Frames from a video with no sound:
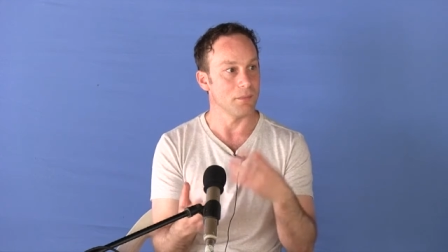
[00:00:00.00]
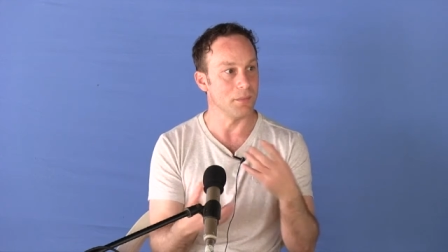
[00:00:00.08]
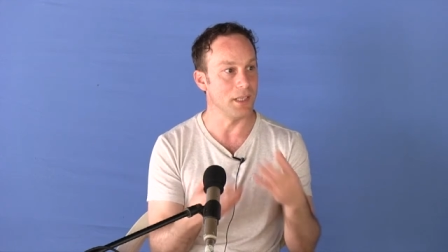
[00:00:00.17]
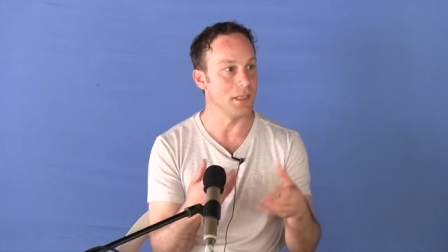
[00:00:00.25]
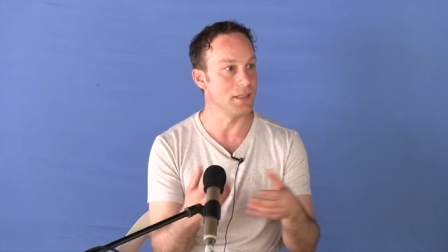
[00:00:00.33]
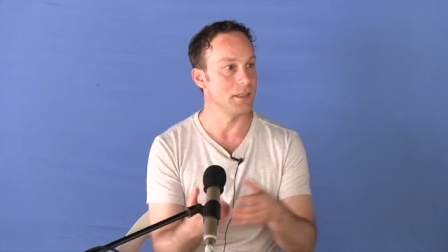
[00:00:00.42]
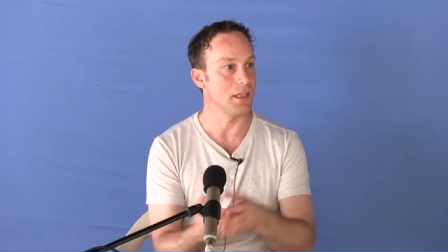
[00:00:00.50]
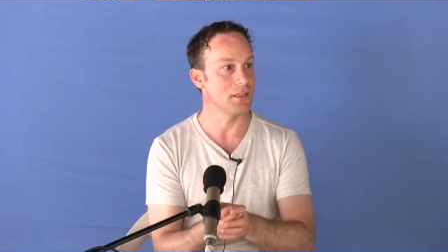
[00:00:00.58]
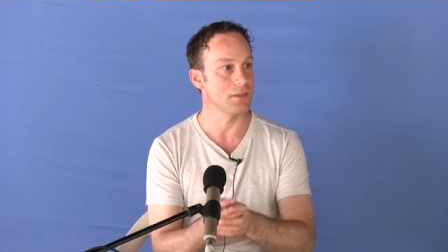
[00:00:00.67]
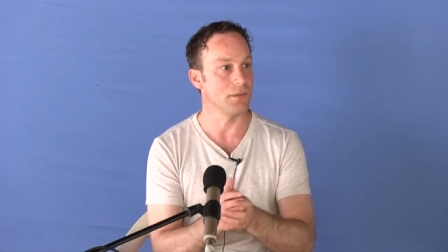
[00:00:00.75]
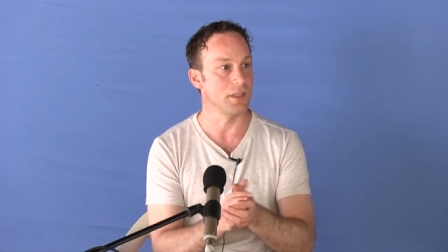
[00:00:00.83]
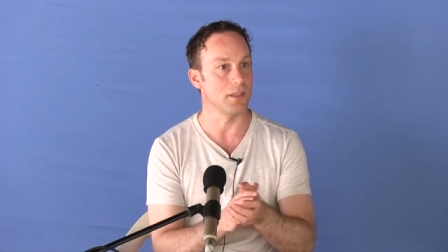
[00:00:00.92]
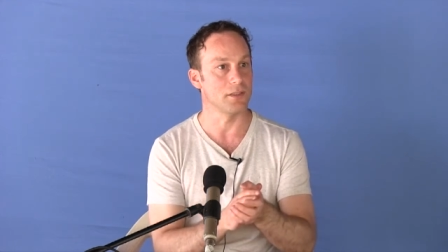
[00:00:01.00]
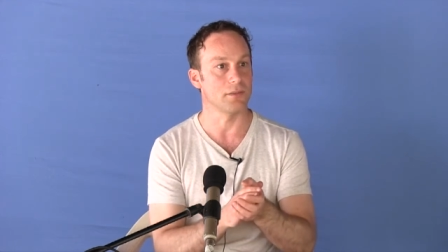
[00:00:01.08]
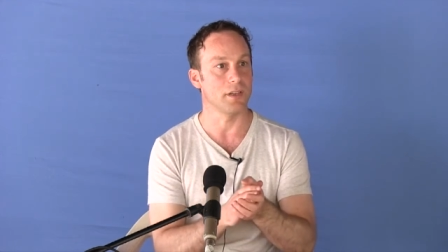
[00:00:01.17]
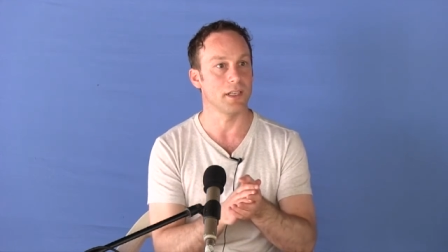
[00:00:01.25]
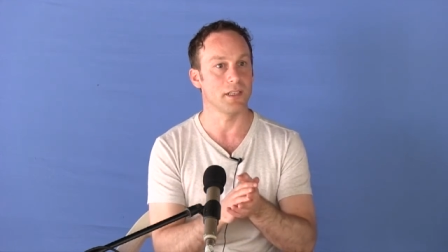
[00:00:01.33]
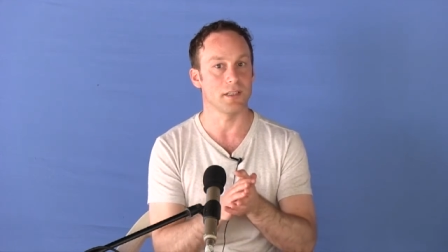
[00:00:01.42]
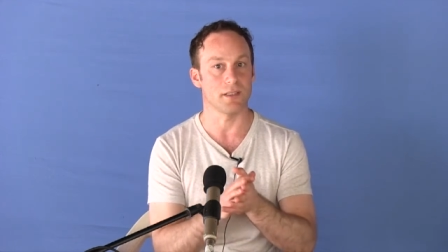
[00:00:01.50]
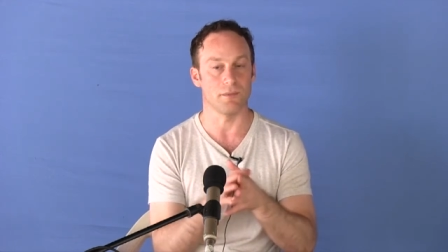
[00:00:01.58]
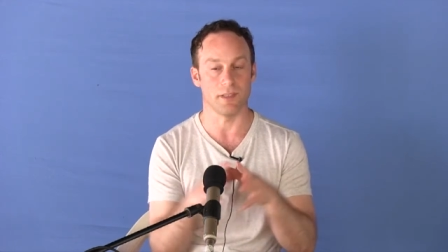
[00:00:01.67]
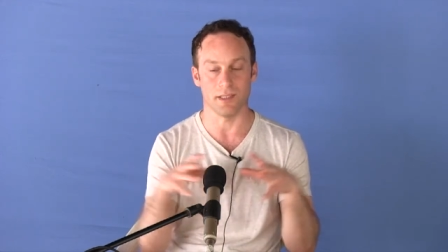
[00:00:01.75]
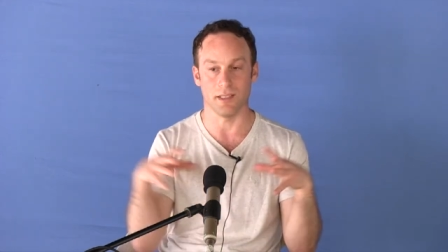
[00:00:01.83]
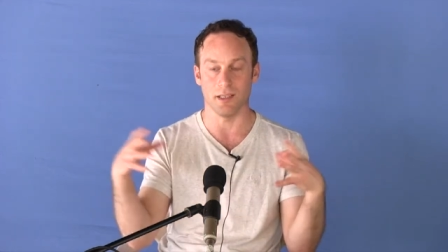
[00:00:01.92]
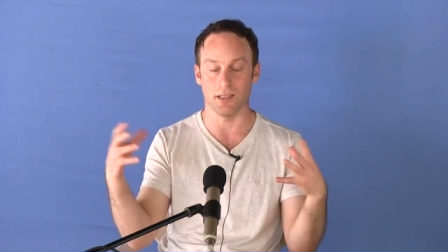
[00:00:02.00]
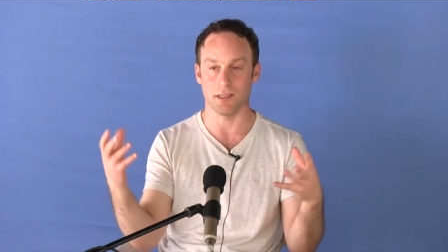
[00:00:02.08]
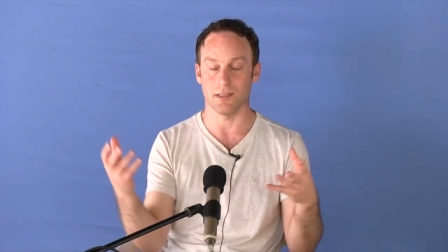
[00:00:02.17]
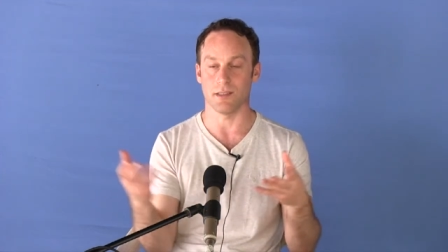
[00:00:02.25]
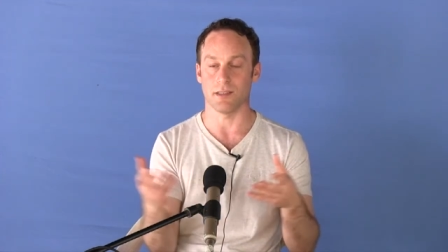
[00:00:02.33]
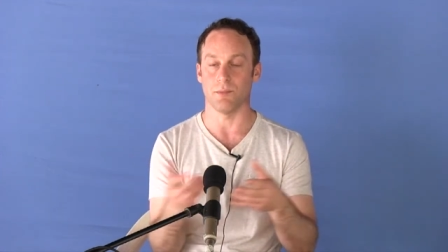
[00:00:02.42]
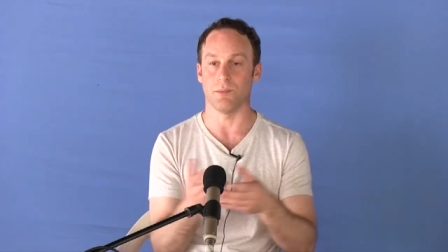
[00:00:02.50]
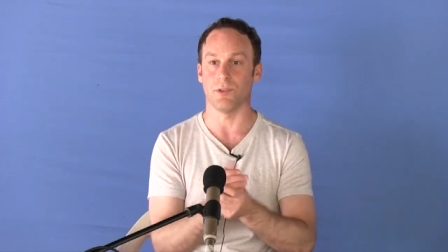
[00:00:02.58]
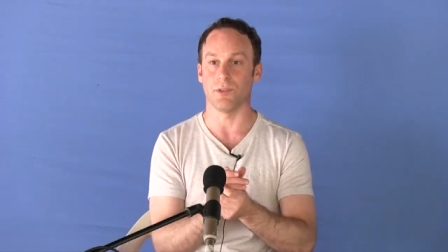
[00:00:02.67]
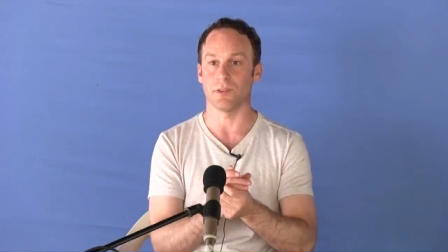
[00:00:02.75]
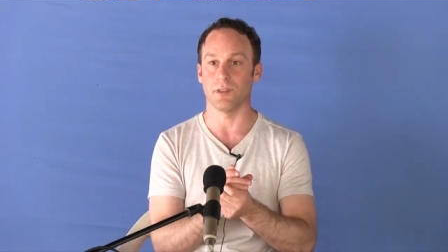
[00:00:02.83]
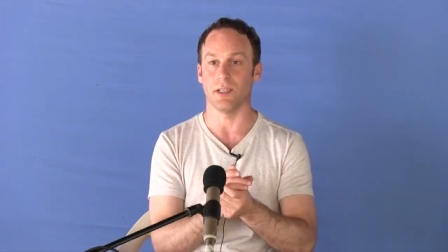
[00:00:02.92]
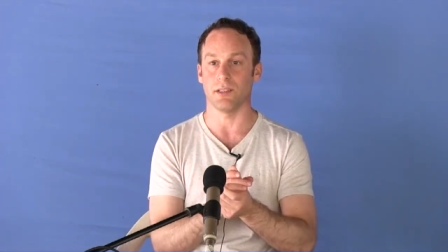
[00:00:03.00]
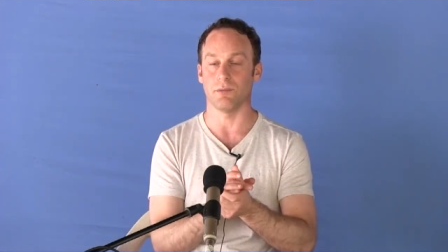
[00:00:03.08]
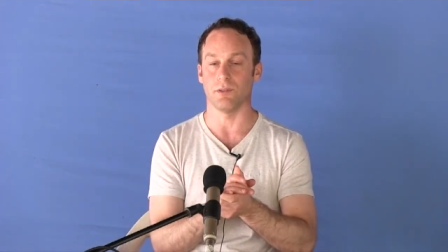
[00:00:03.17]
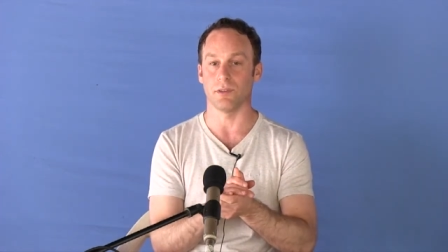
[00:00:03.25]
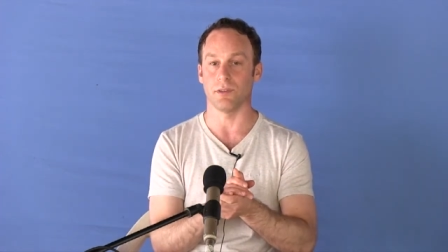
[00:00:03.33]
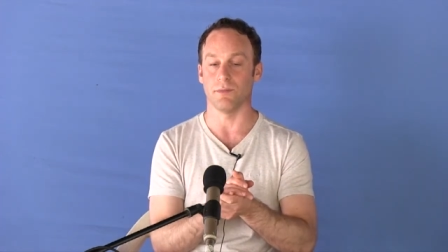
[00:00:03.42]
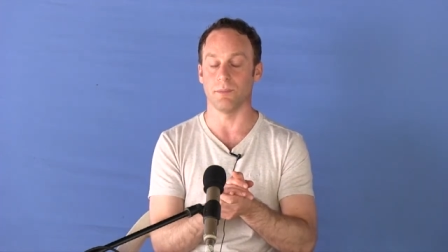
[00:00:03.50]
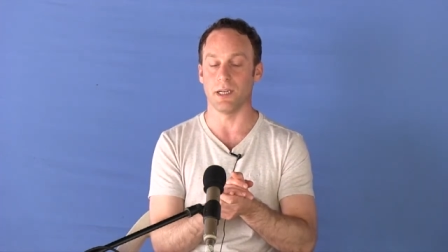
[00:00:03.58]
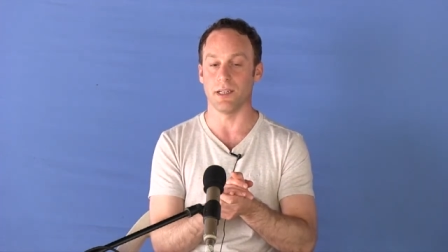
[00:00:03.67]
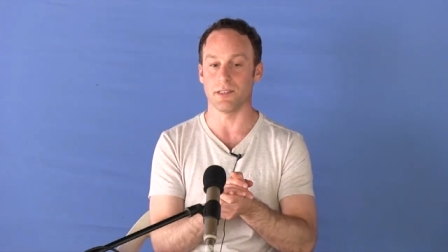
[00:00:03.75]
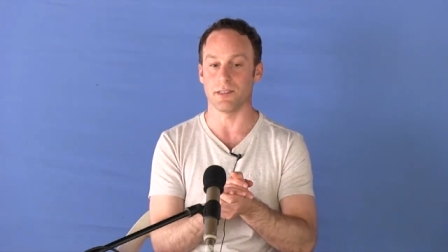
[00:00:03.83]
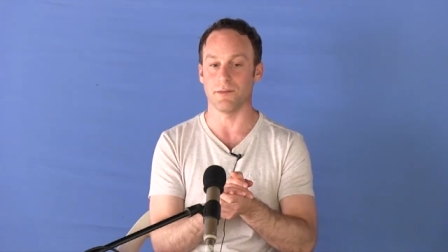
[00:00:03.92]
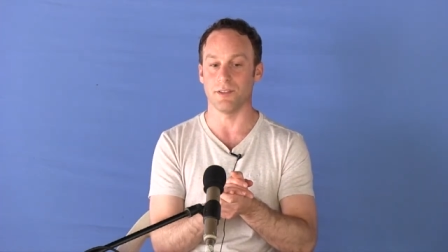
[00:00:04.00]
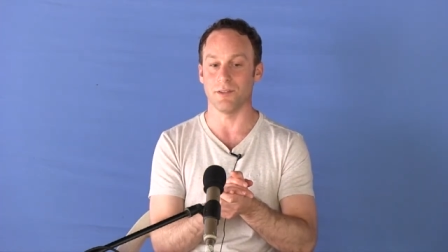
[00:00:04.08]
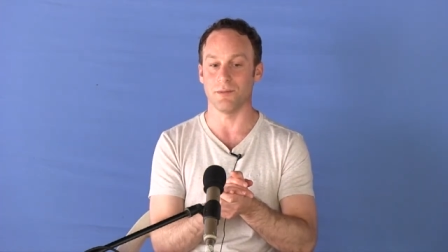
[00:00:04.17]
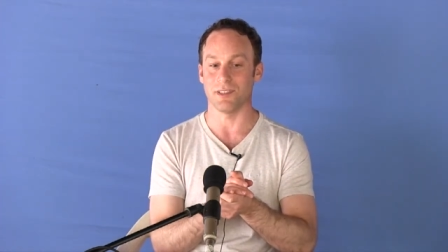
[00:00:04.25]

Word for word: being in touch with the trainers, we see that's the support network of Balanced View.